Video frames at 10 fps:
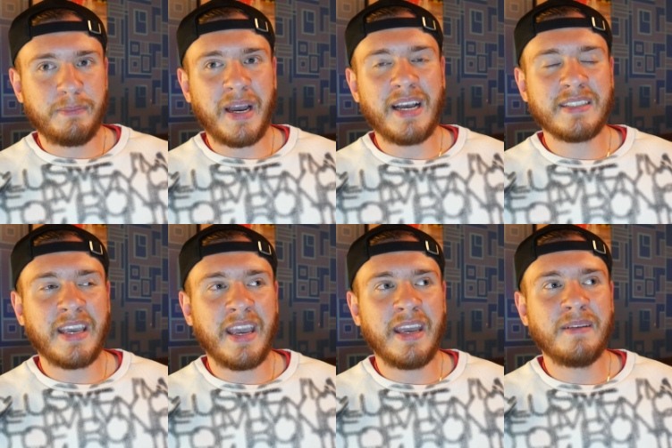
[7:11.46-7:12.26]
past
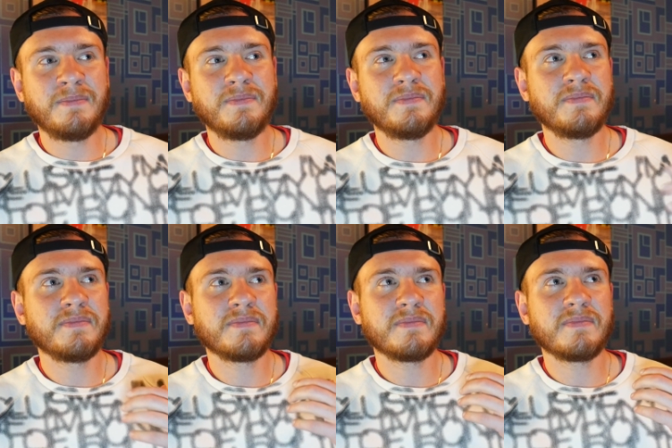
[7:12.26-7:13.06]

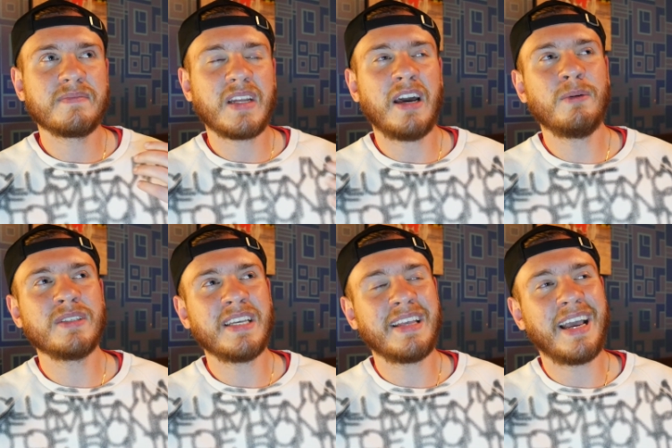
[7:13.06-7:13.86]
I don't
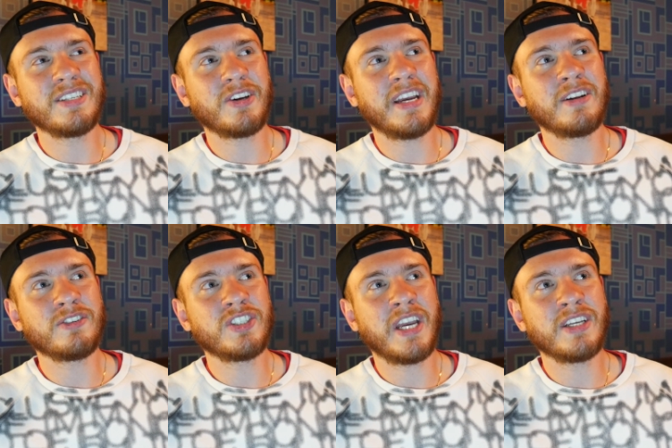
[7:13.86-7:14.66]
want to say the guys are
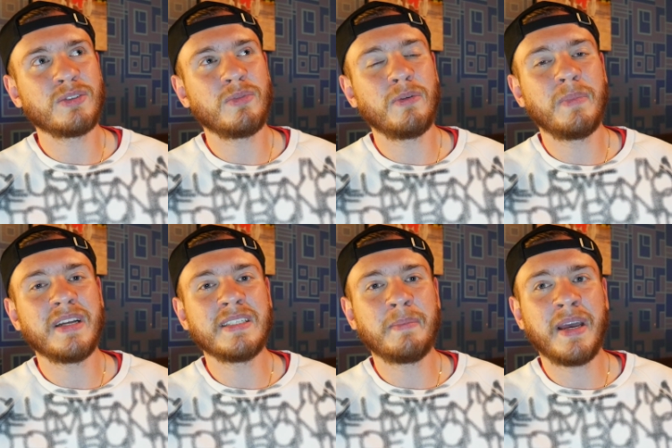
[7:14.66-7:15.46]
interchangeable,
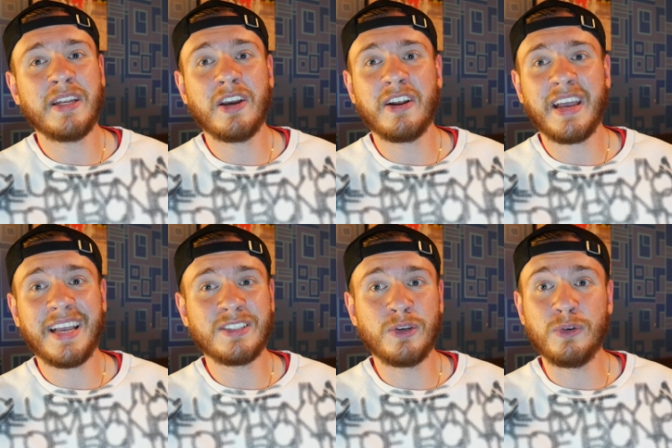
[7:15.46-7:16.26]
but depending on, I
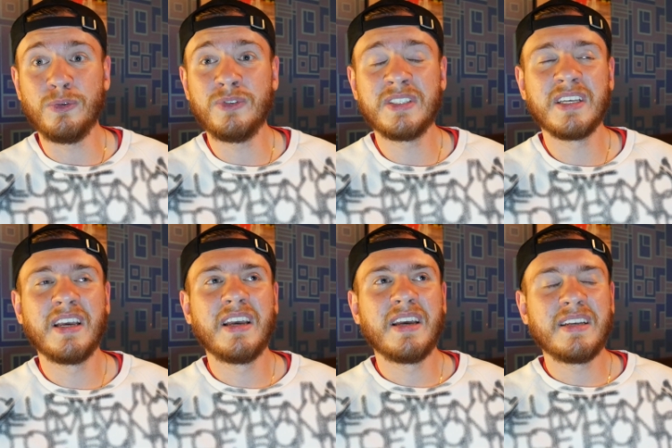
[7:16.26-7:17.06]
guess, whose
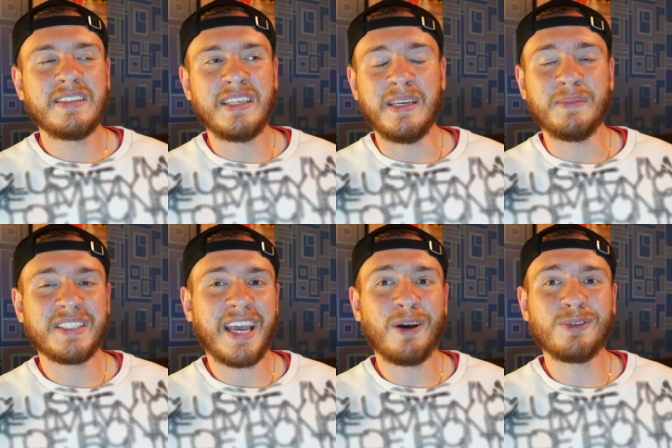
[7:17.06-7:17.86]
team
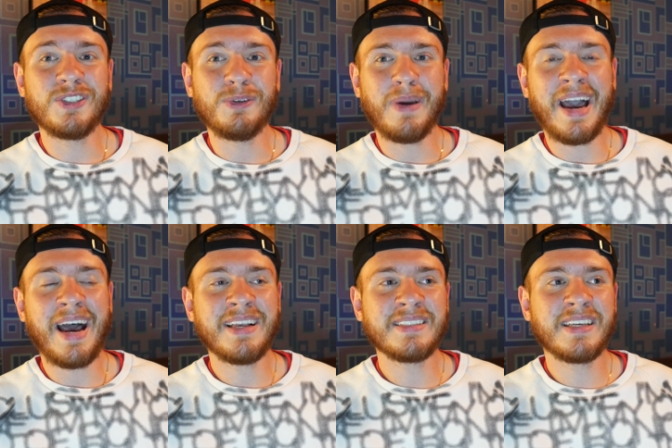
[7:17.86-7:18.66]
scouts you
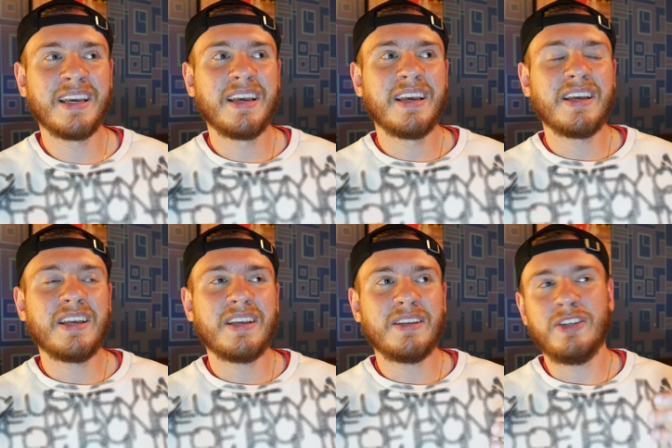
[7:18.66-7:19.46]
ask,
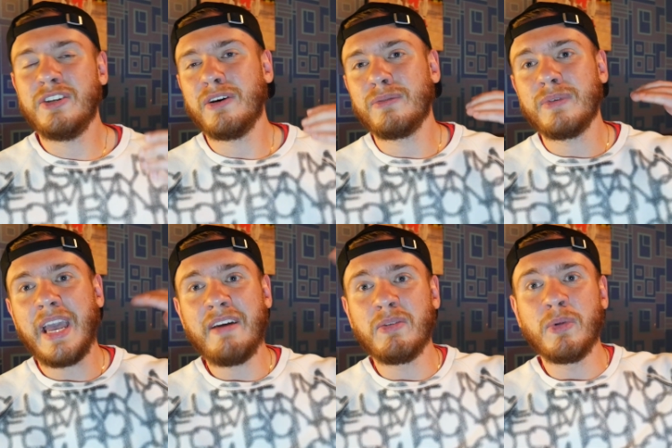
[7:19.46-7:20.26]
you know,
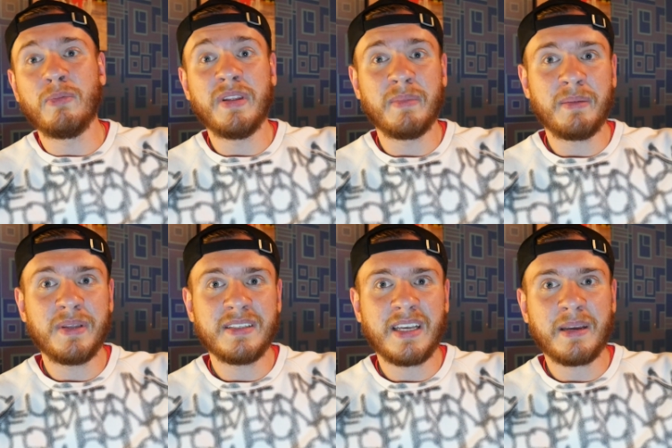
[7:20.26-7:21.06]
Evan Mobley might
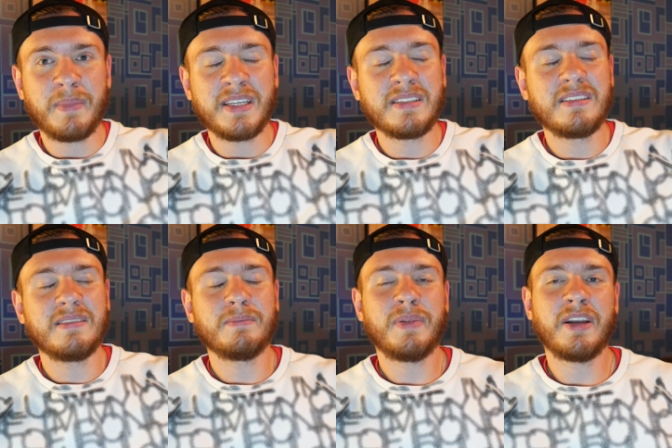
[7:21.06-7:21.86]
be the second best
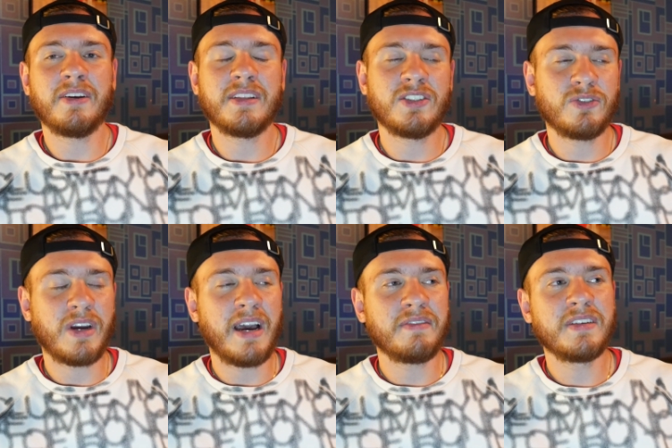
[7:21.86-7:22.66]
player in this
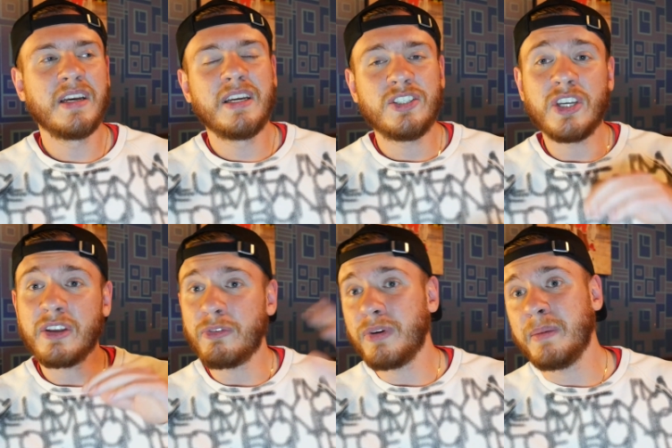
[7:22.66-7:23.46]
draft.
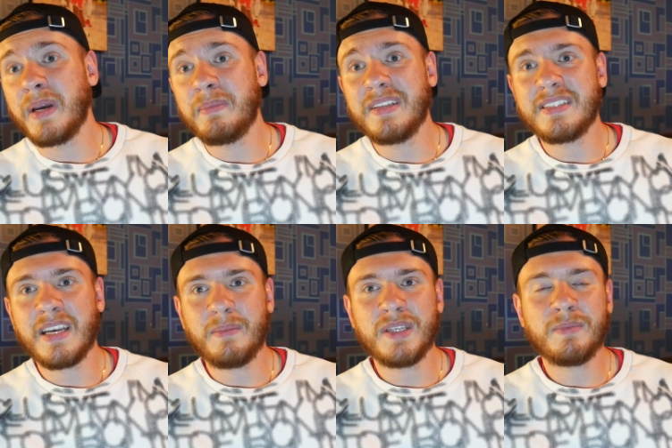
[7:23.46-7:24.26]
Jalen Green might be the
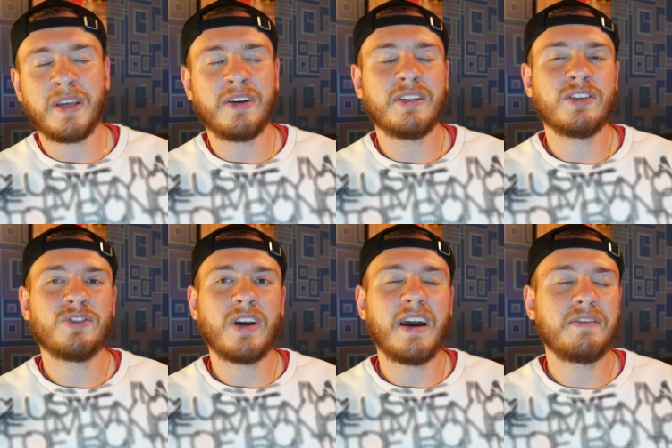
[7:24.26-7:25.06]
second best player in this
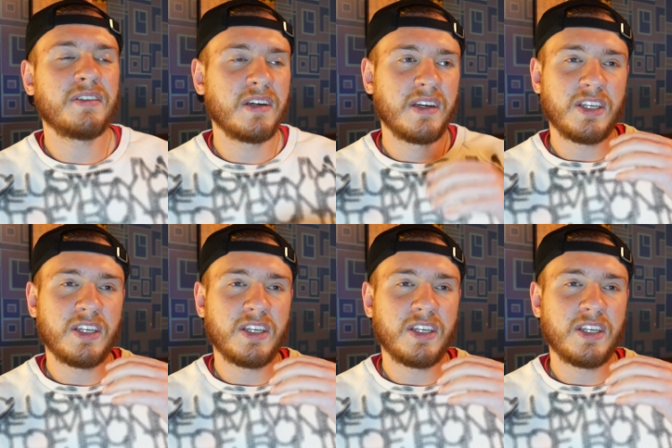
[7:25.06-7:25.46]
draft.